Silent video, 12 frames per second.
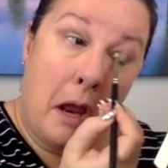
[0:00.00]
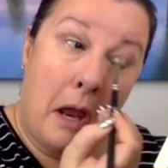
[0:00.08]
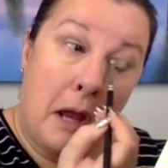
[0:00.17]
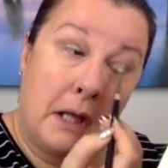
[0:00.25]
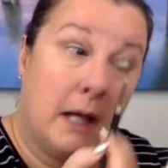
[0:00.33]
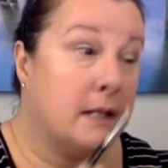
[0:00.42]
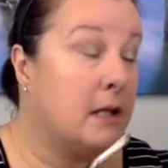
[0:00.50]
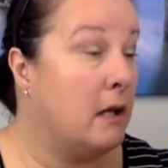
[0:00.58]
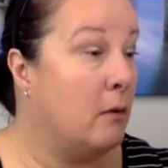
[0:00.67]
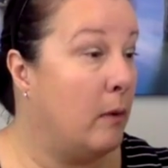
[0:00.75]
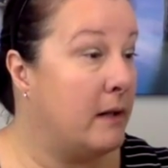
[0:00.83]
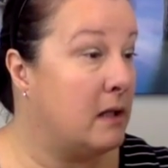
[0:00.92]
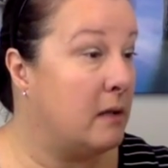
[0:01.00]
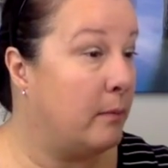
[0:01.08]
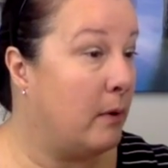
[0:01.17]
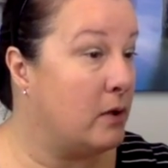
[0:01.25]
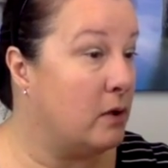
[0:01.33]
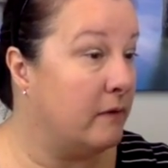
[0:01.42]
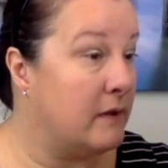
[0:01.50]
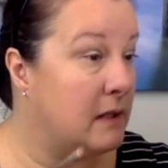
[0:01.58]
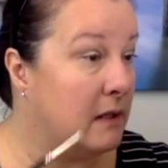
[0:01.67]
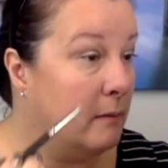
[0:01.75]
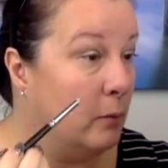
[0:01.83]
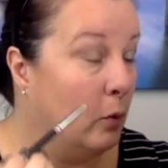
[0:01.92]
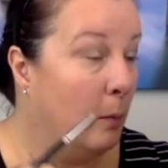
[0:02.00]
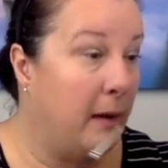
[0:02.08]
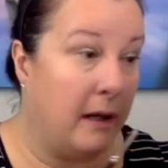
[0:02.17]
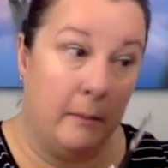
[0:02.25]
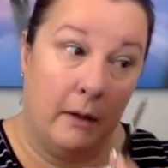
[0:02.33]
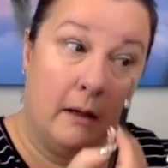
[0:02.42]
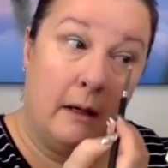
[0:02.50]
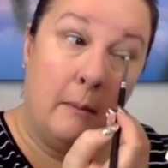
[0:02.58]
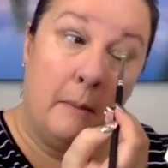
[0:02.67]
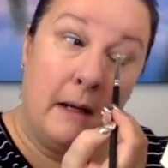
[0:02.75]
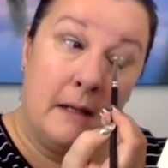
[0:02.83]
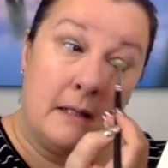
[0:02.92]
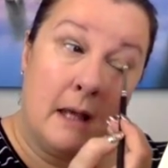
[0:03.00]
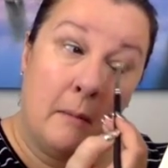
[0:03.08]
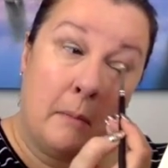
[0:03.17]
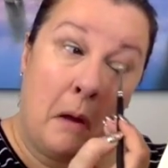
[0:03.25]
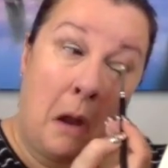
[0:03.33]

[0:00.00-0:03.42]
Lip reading: Okay, so the wetter the brush, obviously, the more pigment it picks up.